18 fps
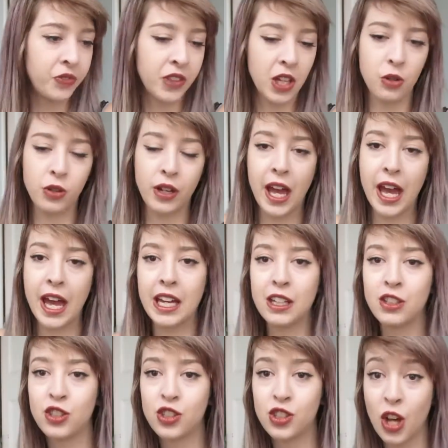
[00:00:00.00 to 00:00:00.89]

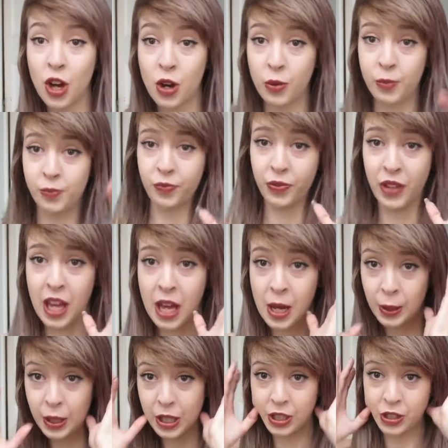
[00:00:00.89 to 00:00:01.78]
Okay, so
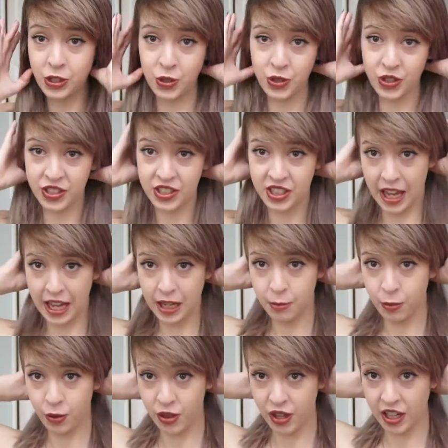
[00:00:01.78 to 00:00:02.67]
I'm gonna do the
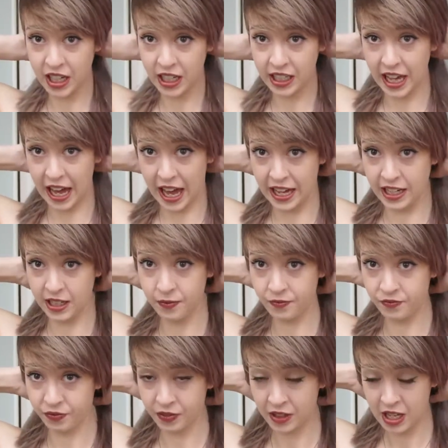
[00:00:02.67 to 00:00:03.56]
same thing again.